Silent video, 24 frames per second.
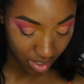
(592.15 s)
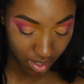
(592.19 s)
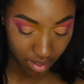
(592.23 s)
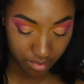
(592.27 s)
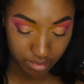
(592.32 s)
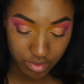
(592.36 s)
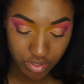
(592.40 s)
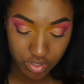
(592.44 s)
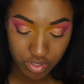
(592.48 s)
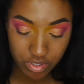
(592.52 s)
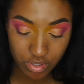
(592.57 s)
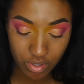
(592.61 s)

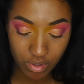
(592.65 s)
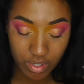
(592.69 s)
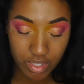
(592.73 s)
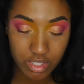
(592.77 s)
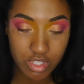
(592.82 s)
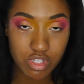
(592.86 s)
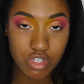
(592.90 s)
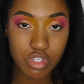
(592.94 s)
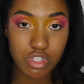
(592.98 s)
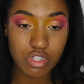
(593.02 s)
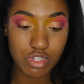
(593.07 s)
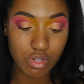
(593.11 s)

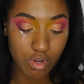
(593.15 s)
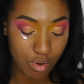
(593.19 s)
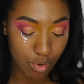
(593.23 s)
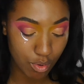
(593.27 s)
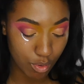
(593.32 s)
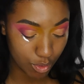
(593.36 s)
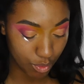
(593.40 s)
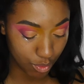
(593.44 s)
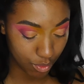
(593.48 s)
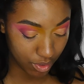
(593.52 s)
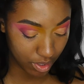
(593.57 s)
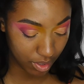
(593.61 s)
It's
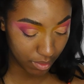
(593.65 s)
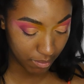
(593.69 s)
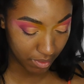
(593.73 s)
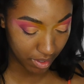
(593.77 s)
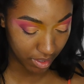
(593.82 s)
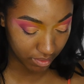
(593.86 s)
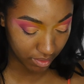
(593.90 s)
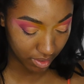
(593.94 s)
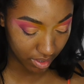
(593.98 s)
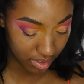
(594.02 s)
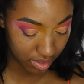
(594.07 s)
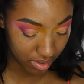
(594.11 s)
so
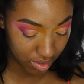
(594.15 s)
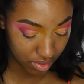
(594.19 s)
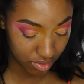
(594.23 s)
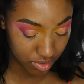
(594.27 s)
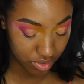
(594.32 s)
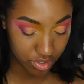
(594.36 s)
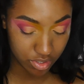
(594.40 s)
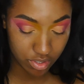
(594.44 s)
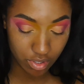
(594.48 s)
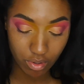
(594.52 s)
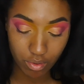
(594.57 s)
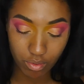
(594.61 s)
creamy, like they're
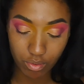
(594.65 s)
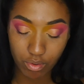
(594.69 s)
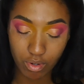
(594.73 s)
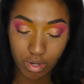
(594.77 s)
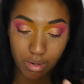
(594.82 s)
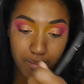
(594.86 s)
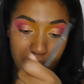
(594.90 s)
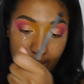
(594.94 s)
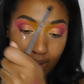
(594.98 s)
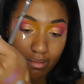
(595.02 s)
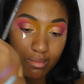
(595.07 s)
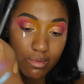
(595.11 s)
so creamy.